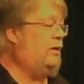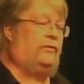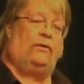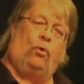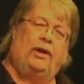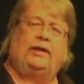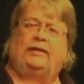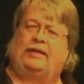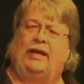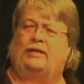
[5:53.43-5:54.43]
the what
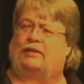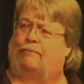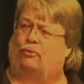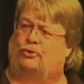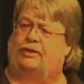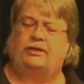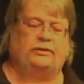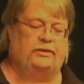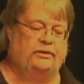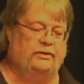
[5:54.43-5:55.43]
it takes, the
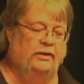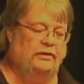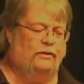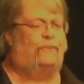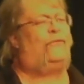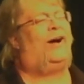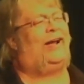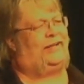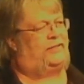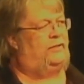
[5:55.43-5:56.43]
persistence to
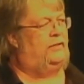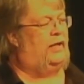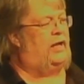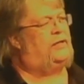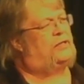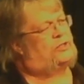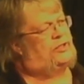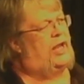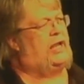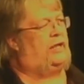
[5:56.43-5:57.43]
fight and to
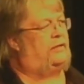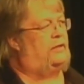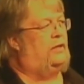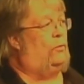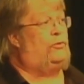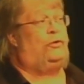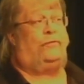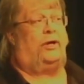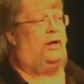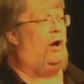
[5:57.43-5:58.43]
stand. When you've
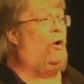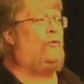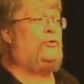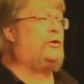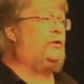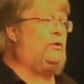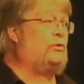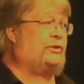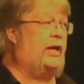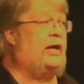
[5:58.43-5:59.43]
done all you can do
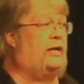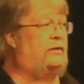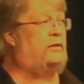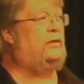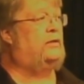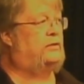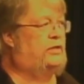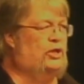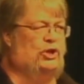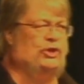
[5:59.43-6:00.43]
to stand,
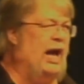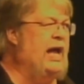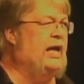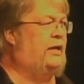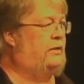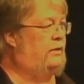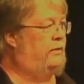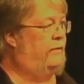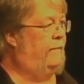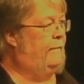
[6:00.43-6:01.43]
just stand.
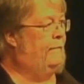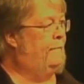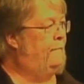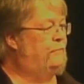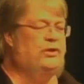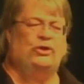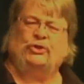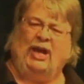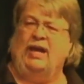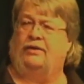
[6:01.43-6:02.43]
Just
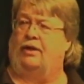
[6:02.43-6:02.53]
stand